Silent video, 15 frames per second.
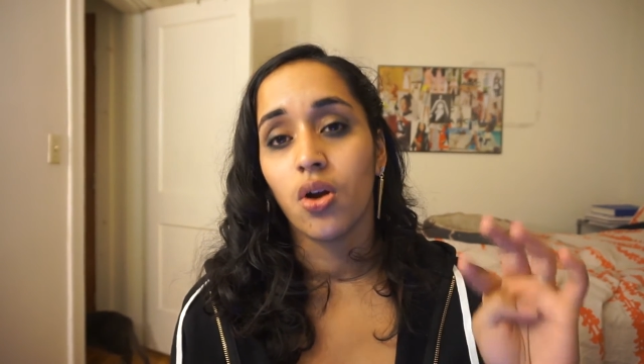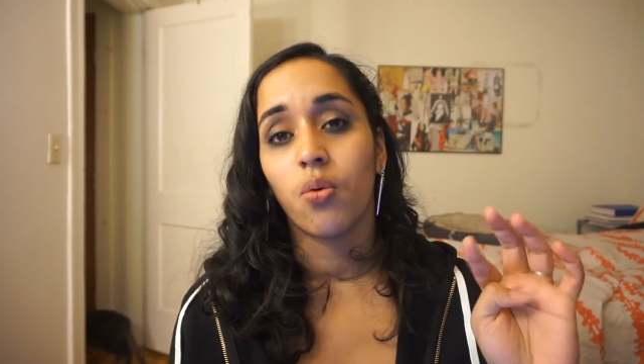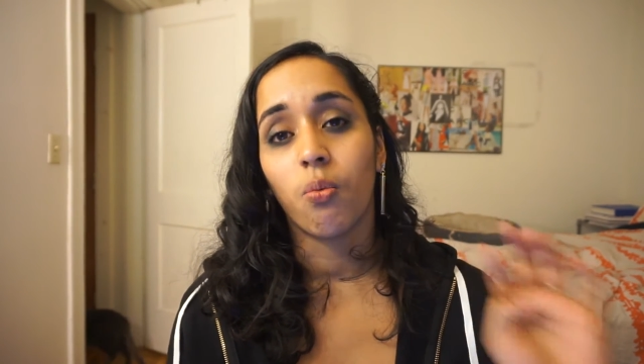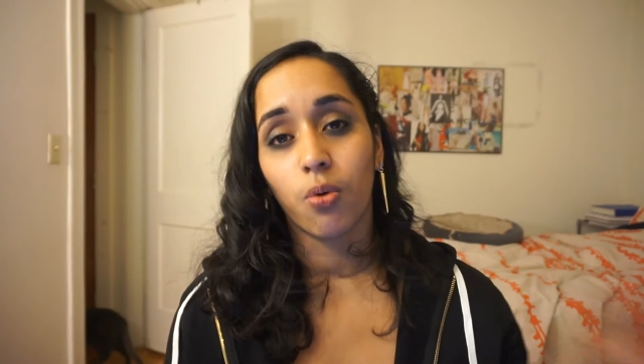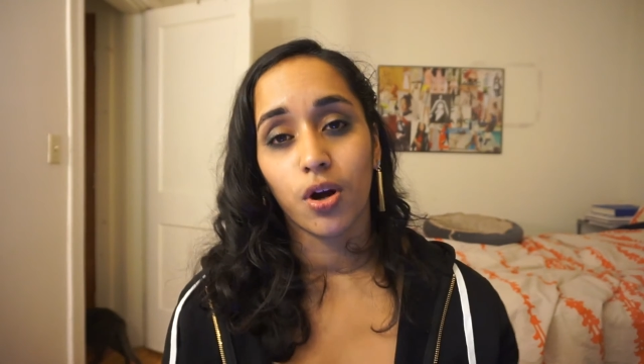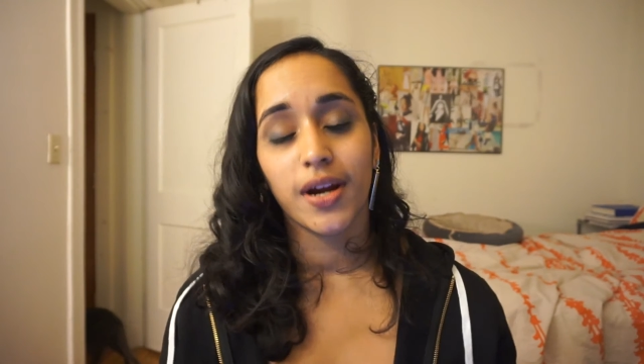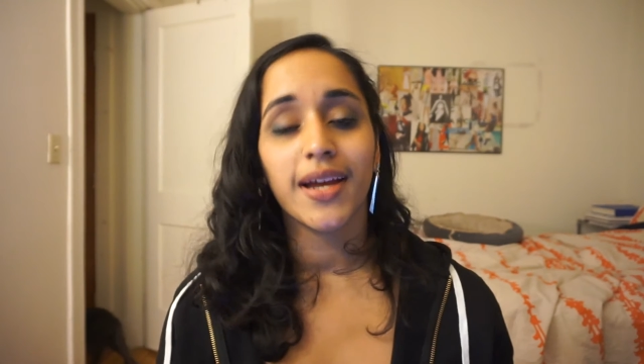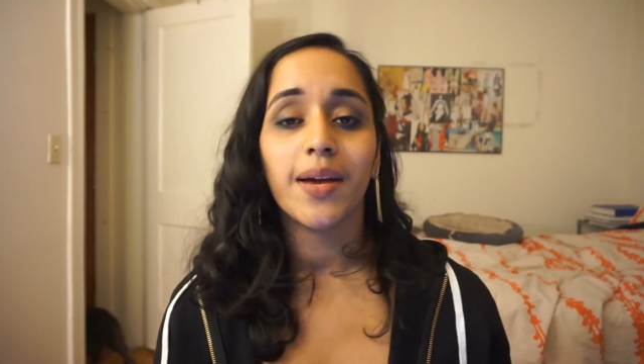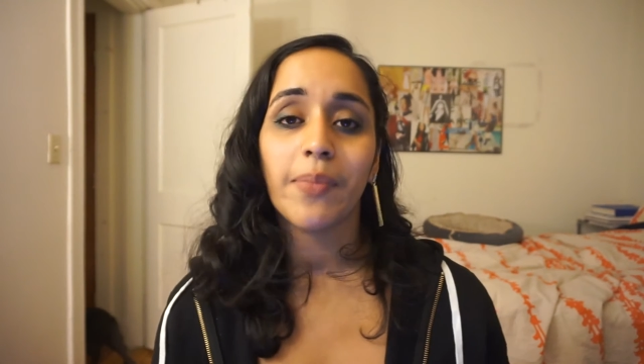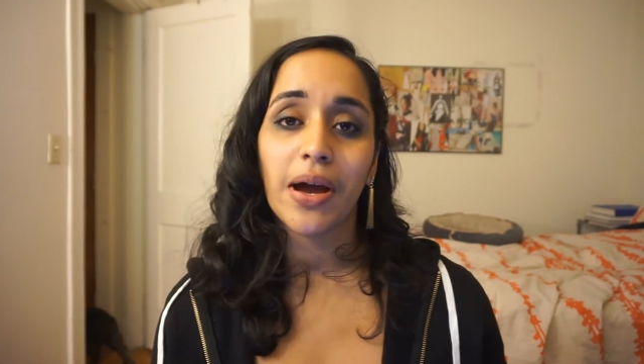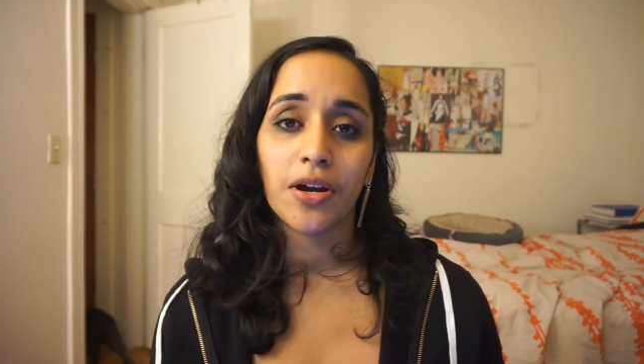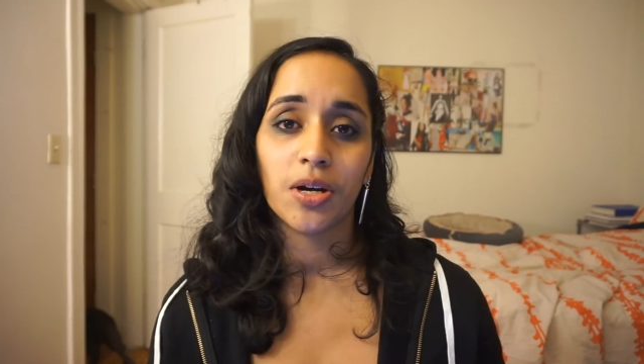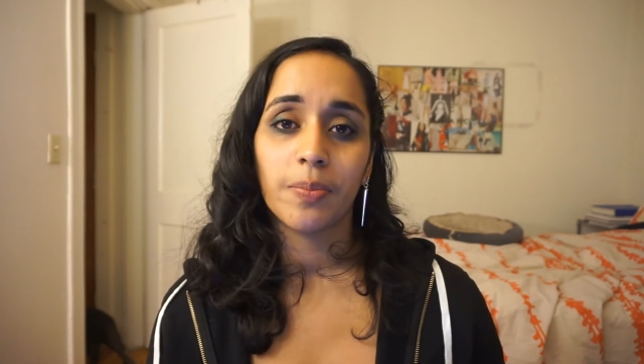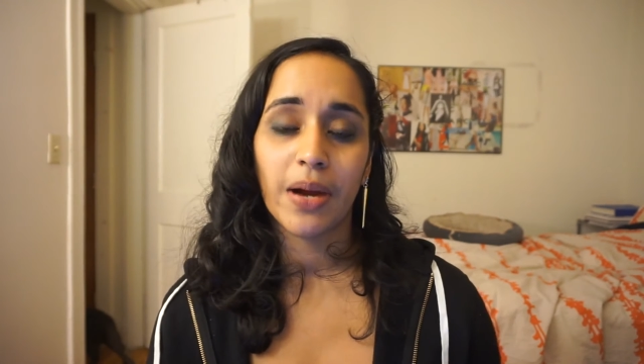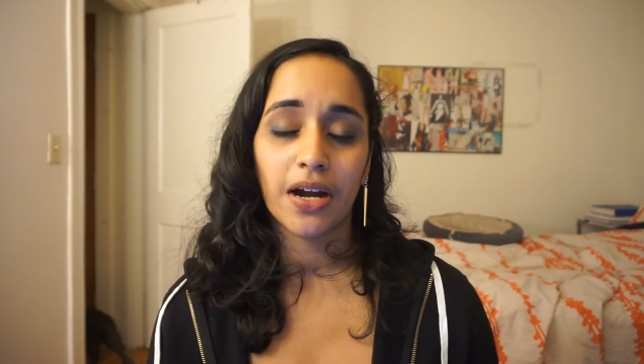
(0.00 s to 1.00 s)
worrying
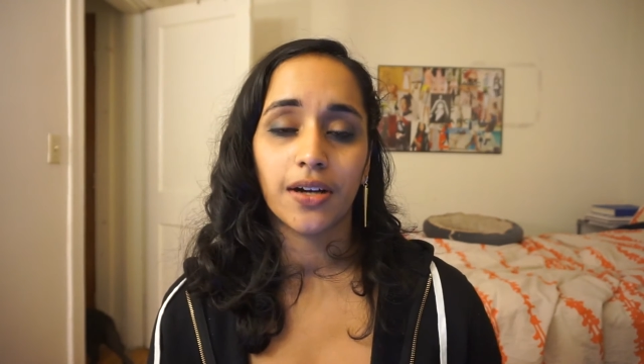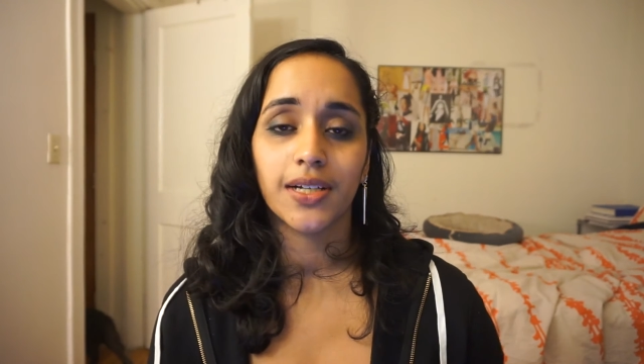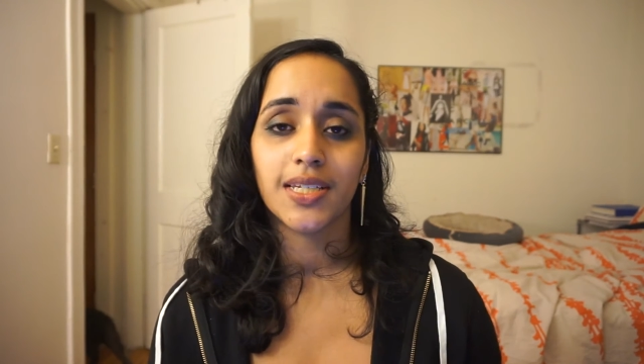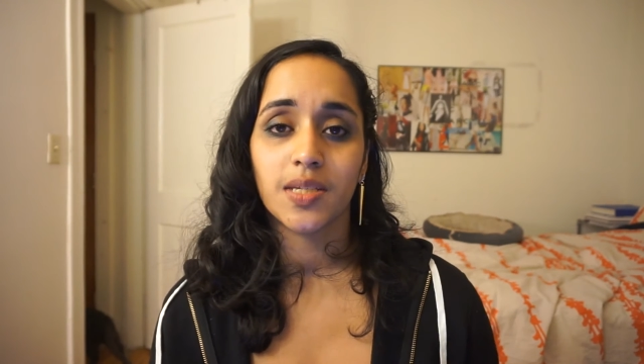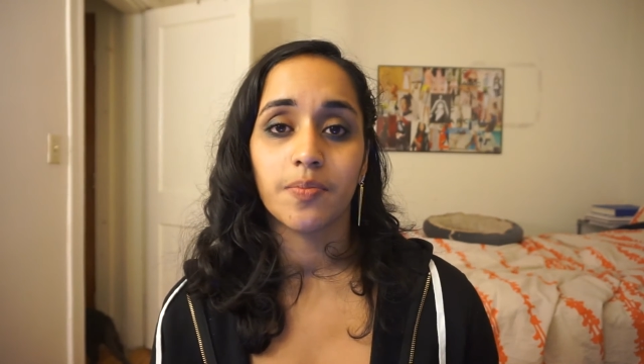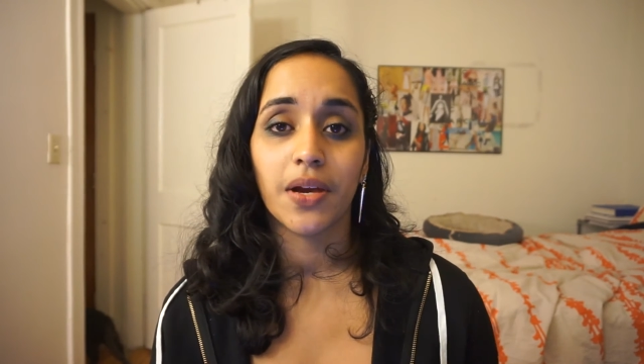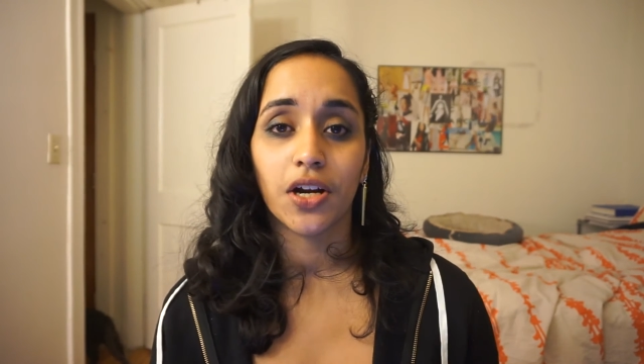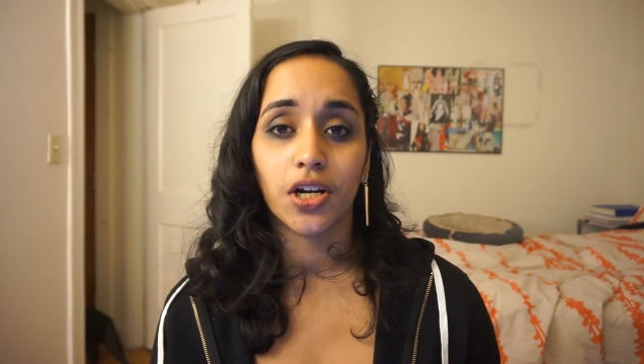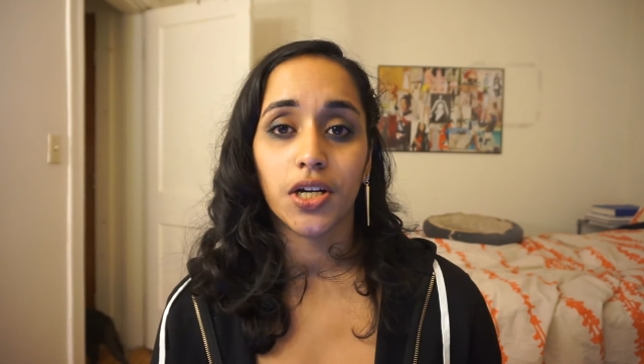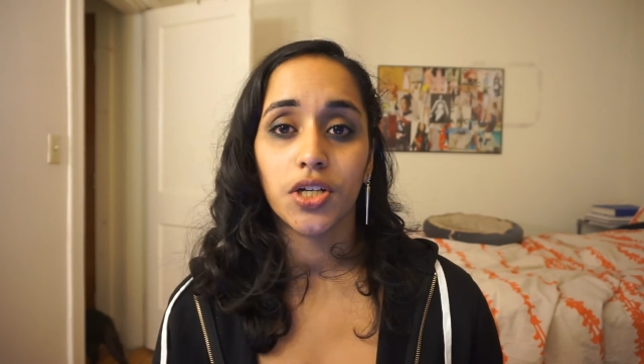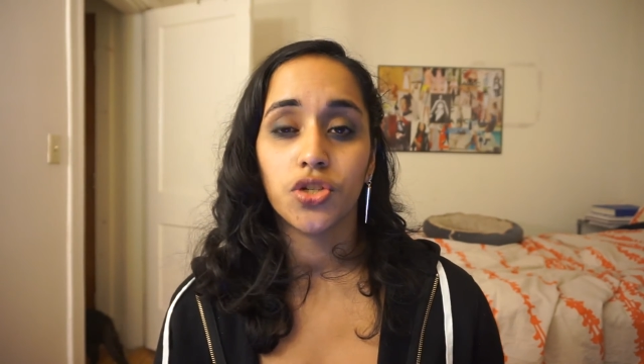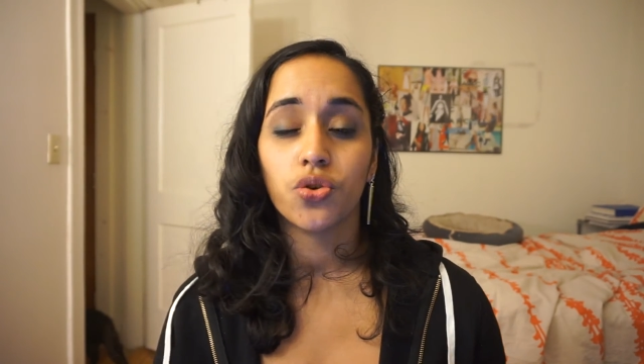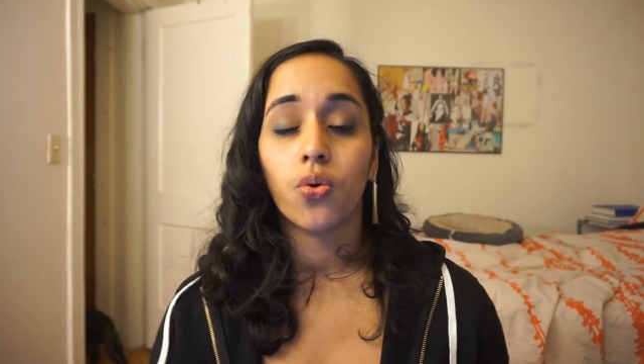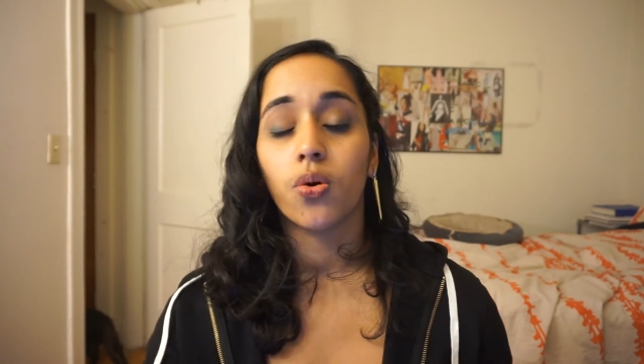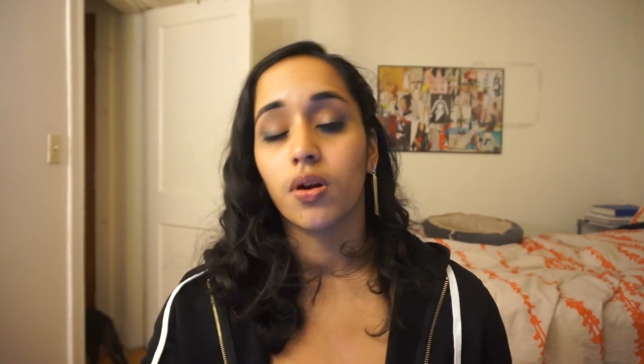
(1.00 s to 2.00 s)
about her parents'
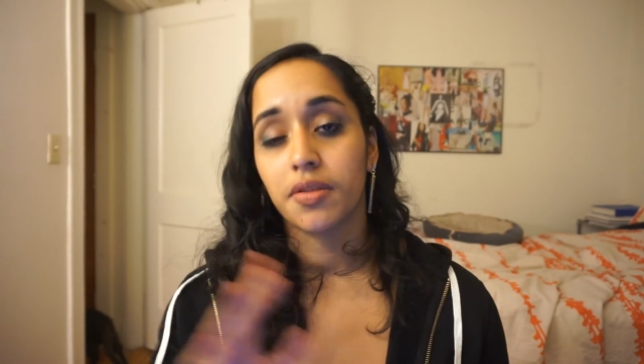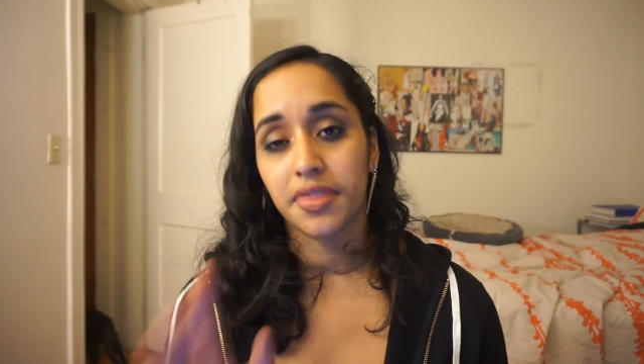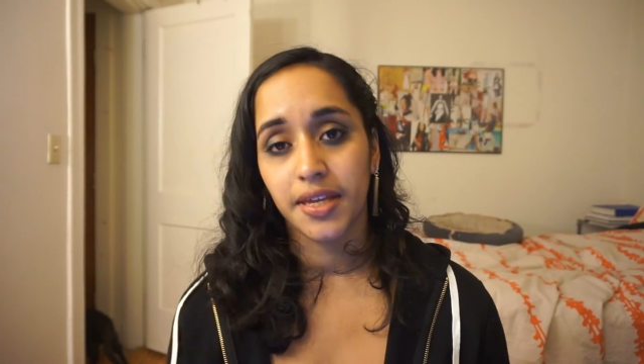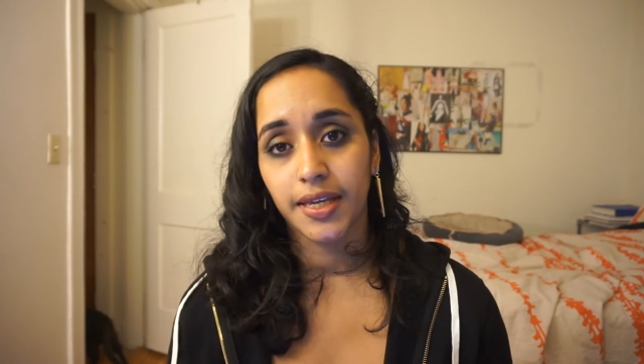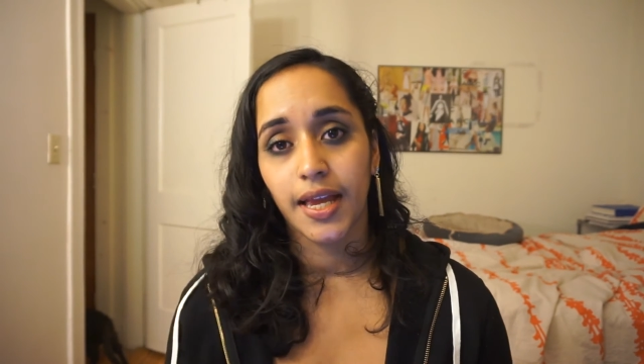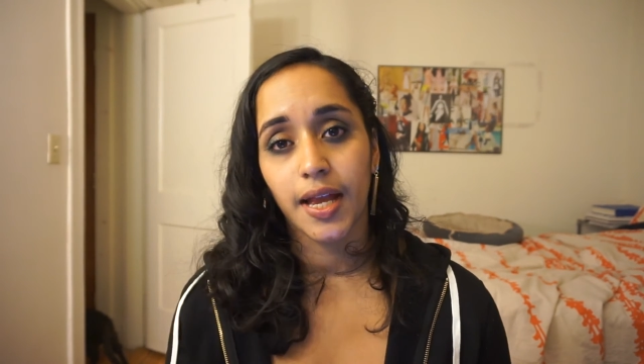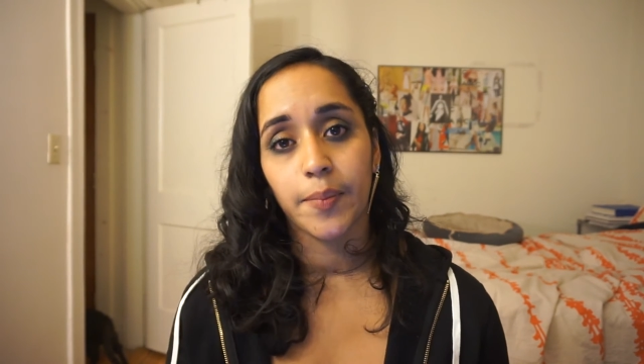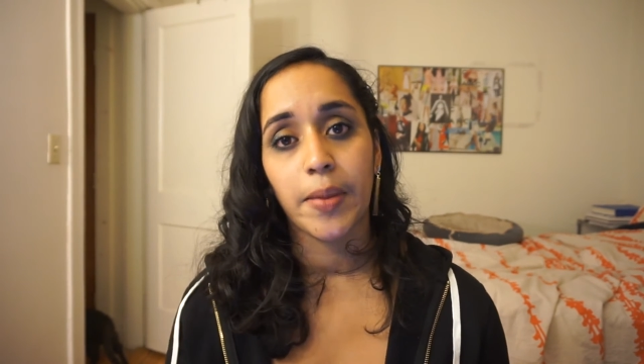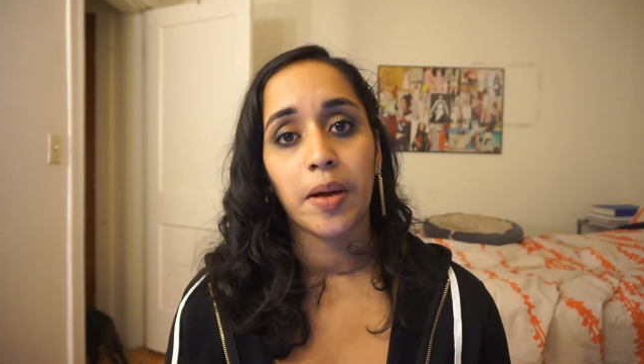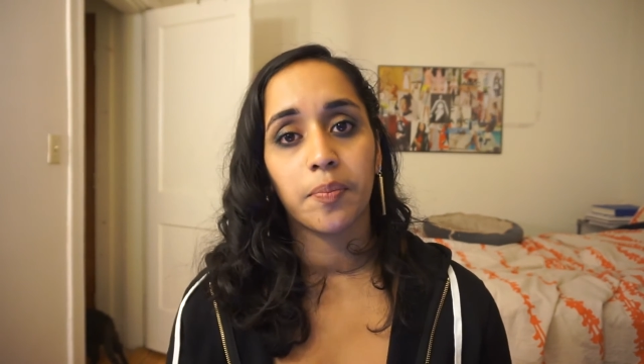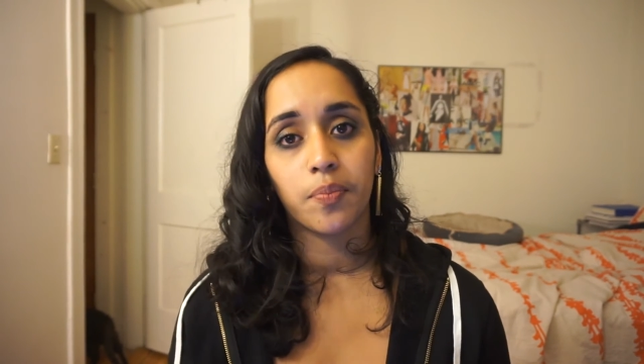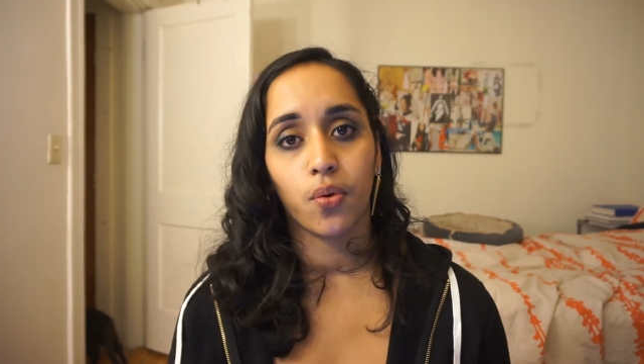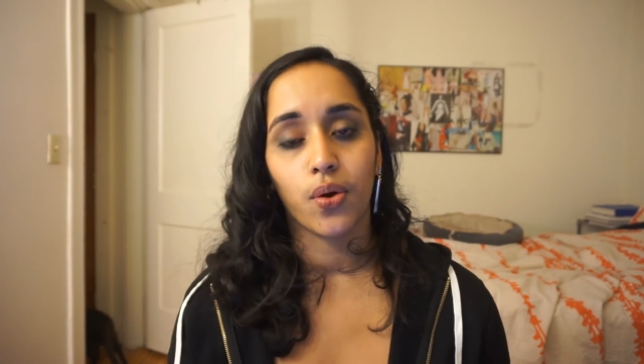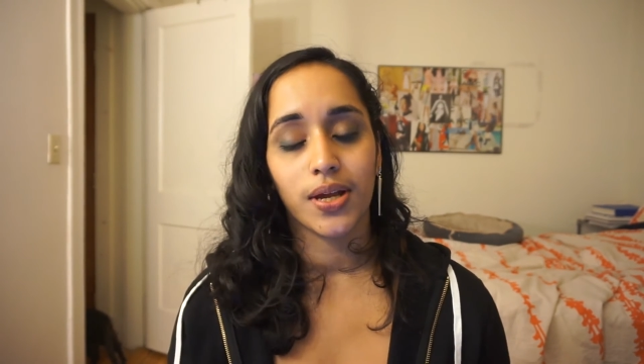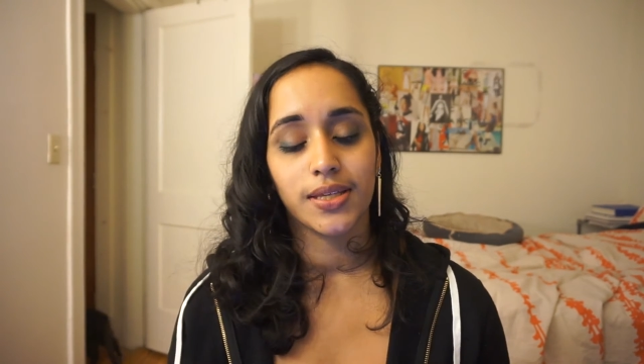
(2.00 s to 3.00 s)
marriage or thinking about
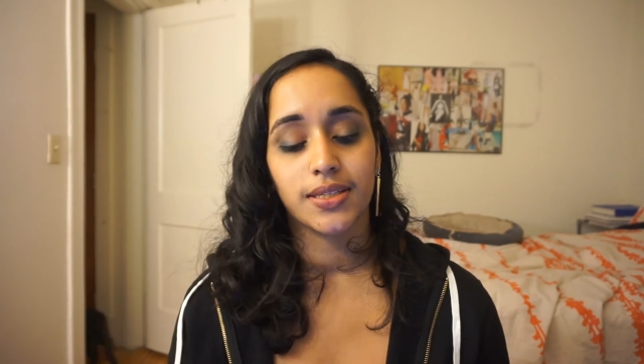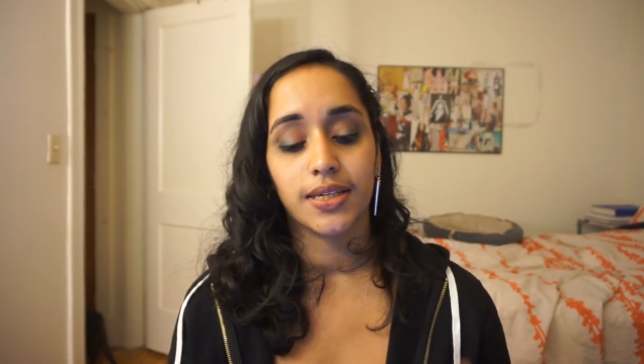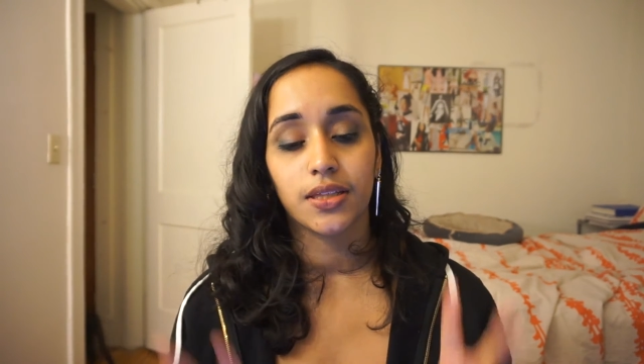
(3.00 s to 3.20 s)
boys.